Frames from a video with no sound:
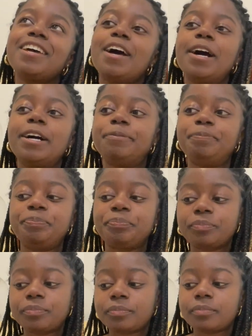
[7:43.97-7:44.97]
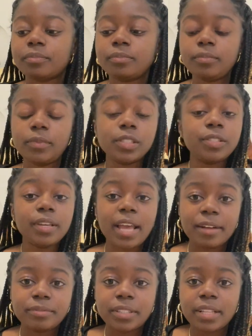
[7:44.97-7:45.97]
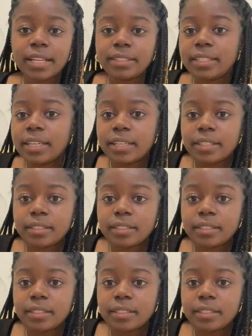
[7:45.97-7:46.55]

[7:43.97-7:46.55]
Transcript: So yeah, so that's like